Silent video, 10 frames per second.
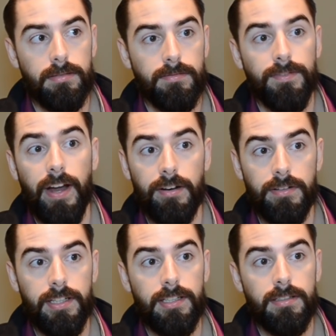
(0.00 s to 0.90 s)

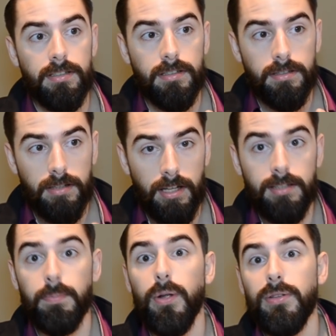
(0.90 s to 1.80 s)
fiery,
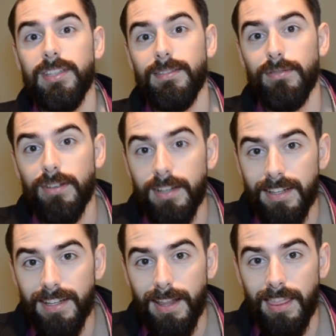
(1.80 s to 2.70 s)
explosive
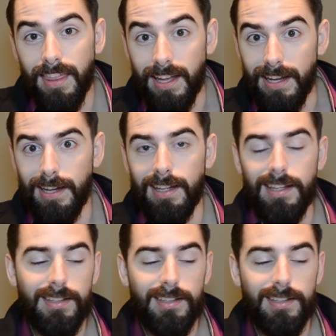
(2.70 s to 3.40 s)
thing.